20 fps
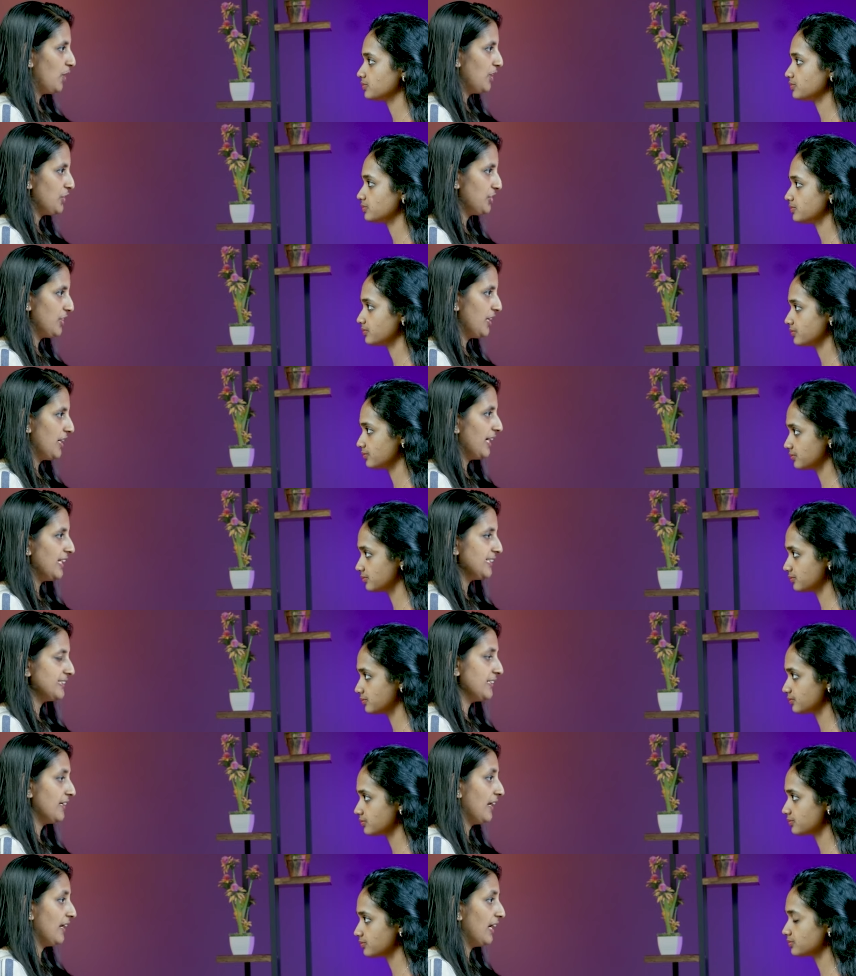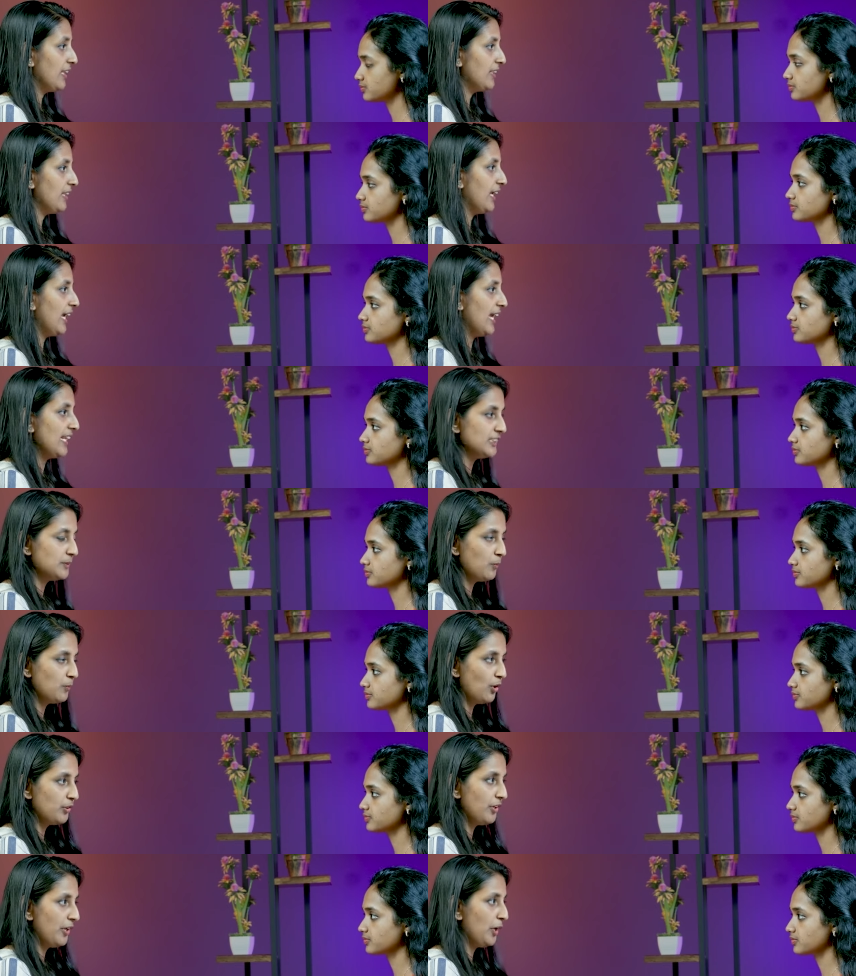Speaker 1: Varsha, is there anything
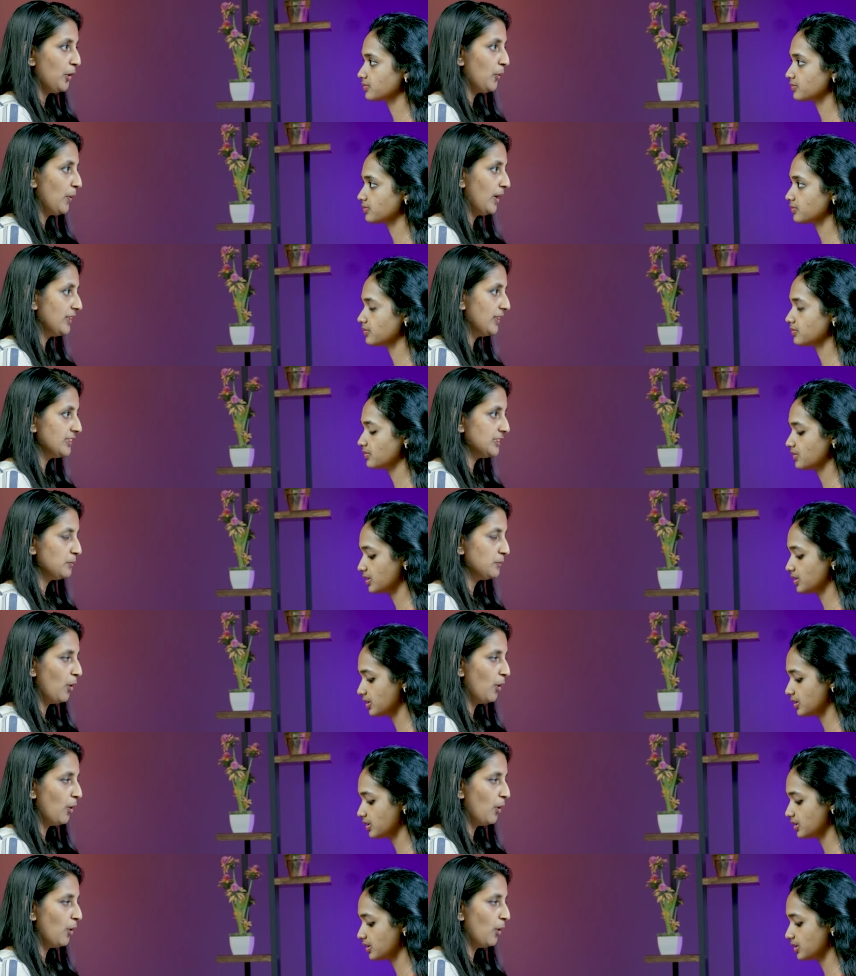else bothering you at this